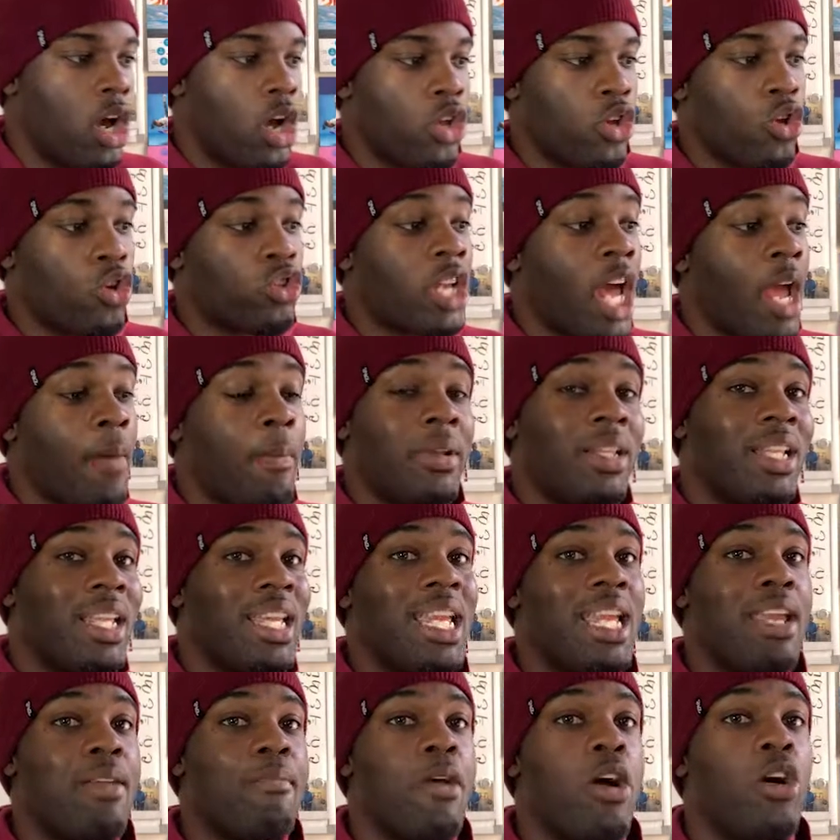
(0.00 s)
You'll type in the
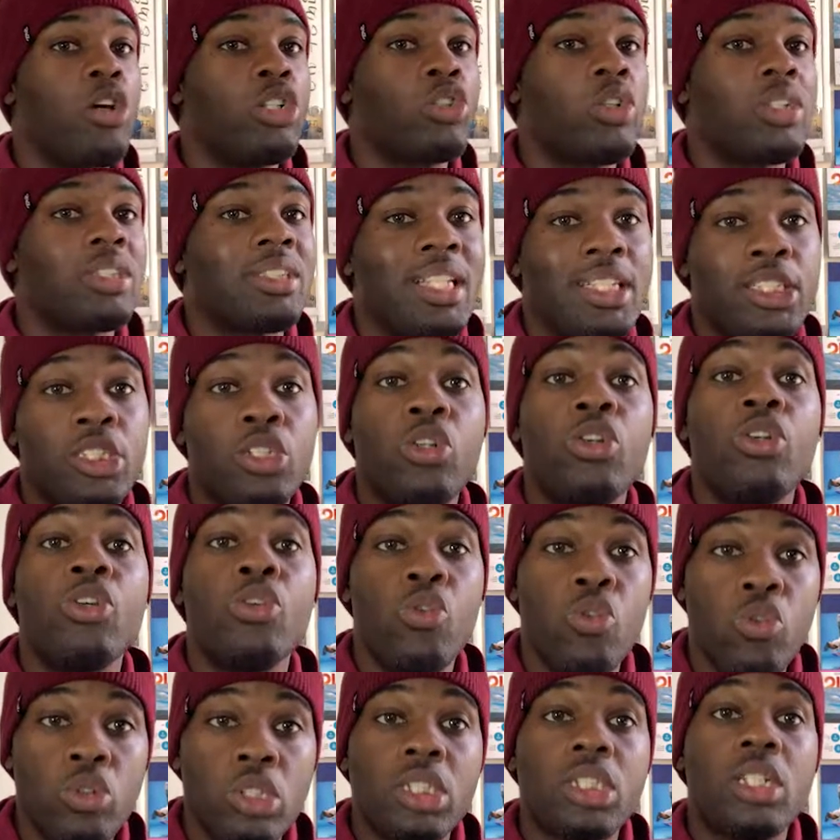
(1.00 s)
email address that you
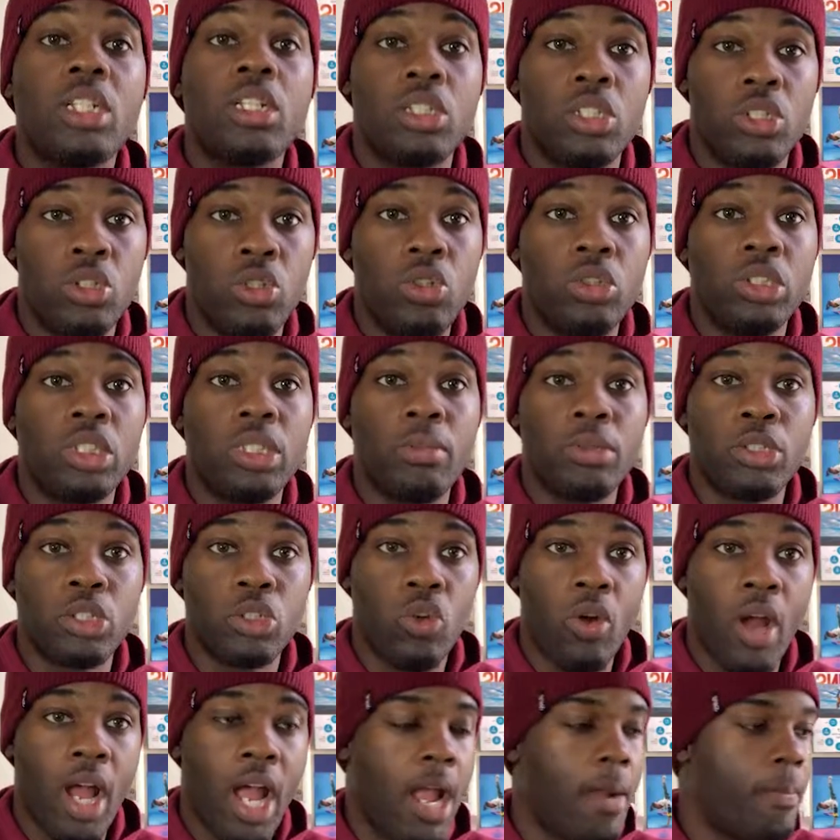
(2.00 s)
used to
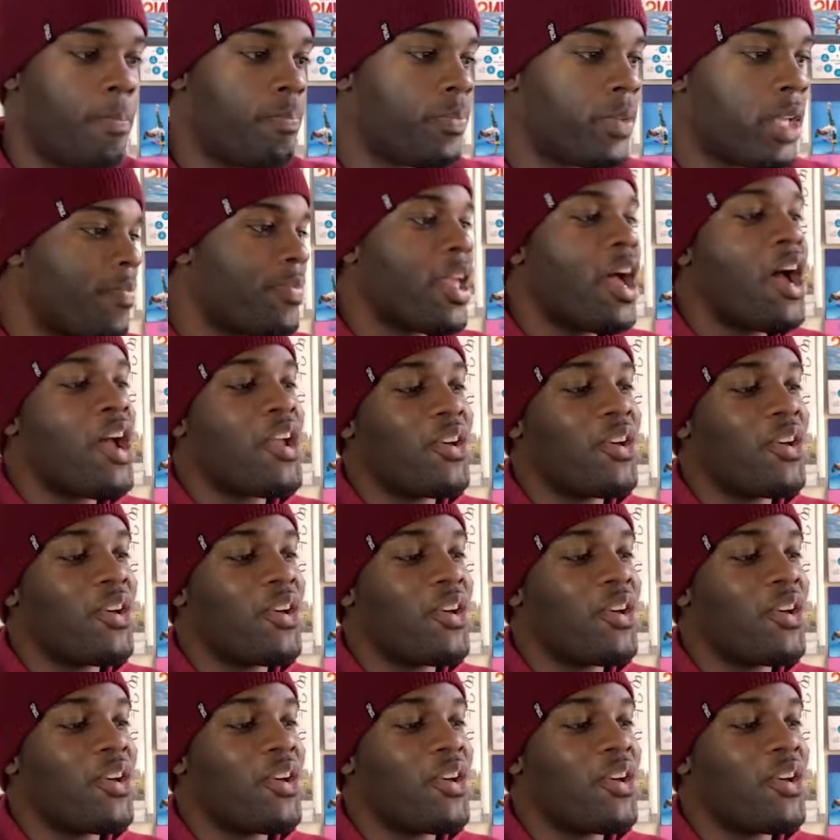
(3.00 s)
subscribe.